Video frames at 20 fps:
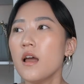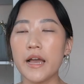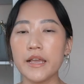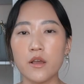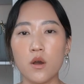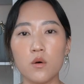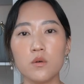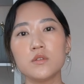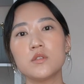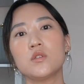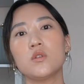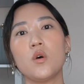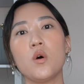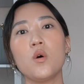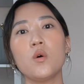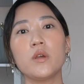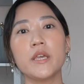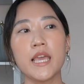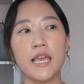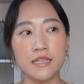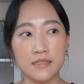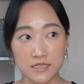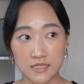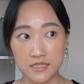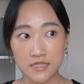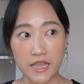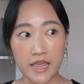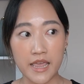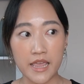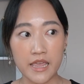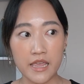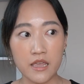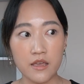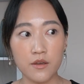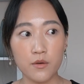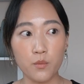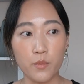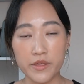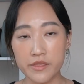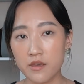I also can say
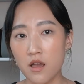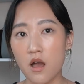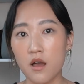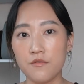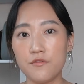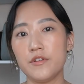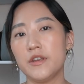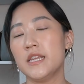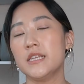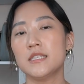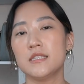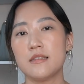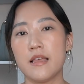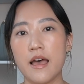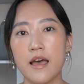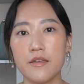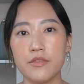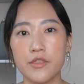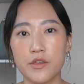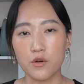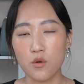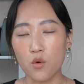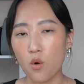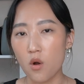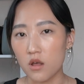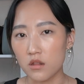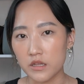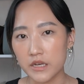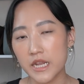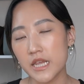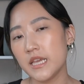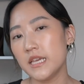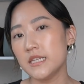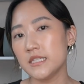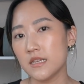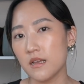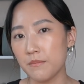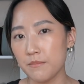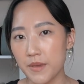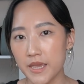with confidence that quality
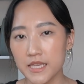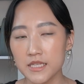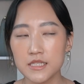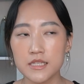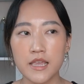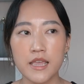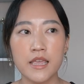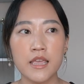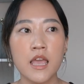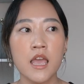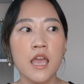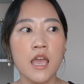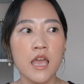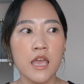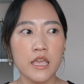is amazing.